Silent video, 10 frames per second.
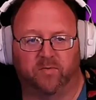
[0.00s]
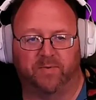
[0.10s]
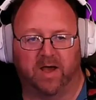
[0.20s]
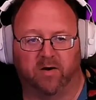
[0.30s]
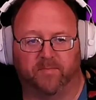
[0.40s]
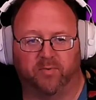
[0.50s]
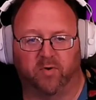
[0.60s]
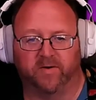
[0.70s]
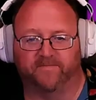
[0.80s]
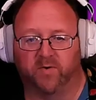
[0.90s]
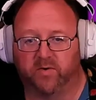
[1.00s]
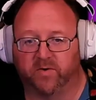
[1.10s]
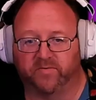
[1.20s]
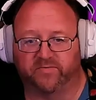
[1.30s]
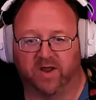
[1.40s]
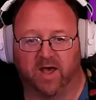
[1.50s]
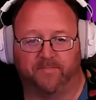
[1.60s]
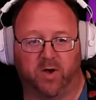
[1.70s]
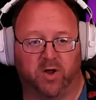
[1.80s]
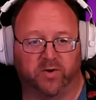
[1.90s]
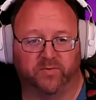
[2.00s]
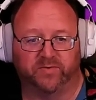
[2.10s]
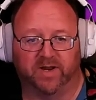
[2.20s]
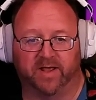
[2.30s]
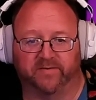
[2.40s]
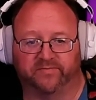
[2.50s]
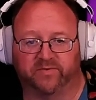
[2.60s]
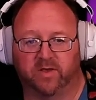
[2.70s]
PowerPoint, Photoshop, Autodesk,